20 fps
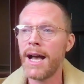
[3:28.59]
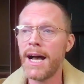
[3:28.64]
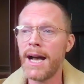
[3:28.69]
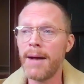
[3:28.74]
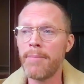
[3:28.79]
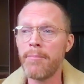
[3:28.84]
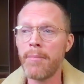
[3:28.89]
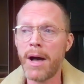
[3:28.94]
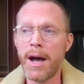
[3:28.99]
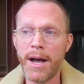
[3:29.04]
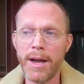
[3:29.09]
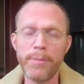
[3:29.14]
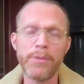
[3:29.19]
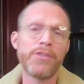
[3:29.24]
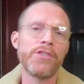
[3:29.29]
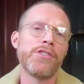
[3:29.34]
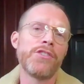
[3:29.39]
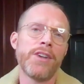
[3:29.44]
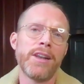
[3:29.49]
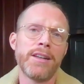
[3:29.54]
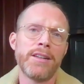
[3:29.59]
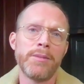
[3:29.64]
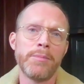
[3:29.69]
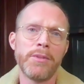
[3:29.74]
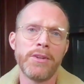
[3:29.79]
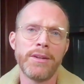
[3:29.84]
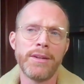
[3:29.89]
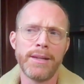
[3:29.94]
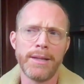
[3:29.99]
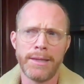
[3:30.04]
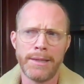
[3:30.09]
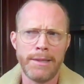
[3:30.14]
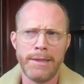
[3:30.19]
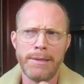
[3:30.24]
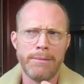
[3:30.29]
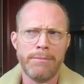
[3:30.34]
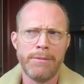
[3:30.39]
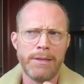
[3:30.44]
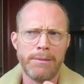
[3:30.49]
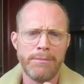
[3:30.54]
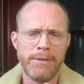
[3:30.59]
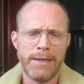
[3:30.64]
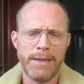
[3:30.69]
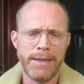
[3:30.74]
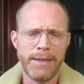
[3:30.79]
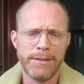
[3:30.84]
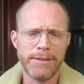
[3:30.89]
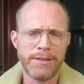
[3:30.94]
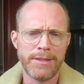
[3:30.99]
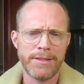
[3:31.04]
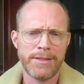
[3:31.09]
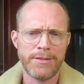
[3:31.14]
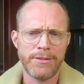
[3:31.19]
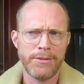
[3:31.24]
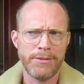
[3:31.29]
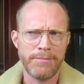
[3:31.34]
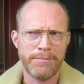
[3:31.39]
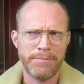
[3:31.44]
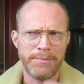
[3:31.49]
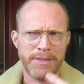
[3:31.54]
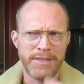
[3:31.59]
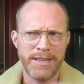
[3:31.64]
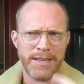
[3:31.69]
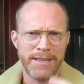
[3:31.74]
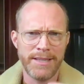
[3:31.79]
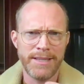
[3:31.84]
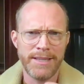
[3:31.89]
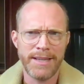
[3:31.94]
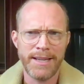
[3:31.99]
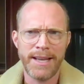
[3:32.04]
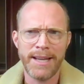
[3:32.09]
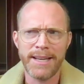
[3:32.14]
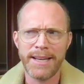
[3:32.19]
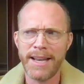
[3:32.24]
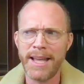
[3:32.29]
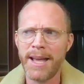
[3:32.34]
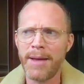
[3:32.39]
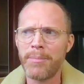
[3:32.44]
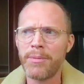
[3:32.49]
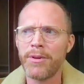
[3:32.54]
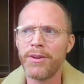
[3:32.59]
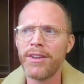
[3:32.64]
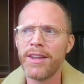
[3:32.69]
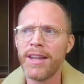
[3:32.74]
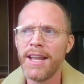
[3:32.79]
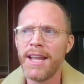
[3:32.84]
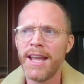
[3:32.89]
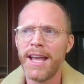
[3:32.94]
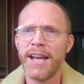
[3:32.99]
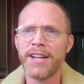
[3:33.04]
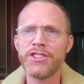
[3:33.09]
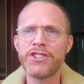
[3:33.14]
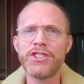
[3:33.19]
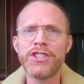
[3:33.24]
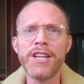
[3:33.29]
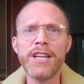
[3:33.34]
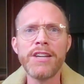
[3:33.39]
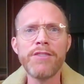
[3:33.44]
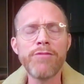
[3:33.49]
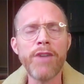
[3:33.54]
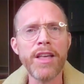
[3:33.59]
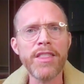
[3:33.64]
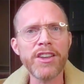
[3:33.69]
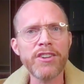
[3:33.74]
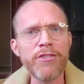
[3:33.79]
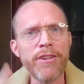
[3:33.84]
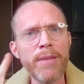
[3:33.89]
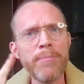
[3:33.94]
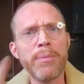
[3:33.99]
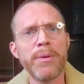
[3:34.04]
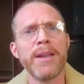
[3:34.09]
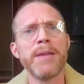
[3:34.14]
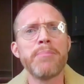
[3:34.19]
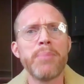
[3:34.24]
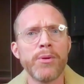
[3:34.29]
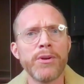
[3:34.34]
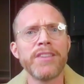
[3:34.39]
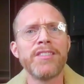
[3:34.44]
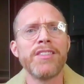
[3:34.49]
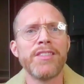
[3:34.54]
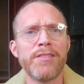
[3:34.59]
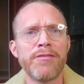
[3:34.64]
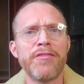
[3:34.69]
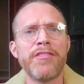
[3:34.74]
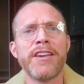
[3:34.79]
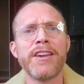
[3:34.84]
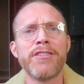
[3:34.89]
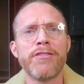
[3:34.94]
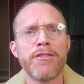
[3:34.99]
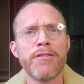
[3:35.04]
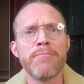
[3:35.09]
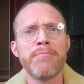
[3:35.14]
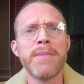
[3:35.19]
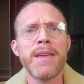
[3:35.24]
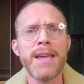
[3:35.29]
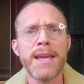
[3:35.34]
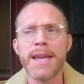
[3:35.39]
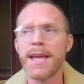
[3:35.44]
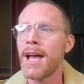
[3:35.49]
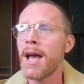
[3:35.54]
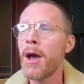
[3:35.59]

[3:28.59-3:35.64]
Um, I was a gentleman and kind of went away and just sort of pretended it hadn't happened. And she rather grumpily pointed the finger at me.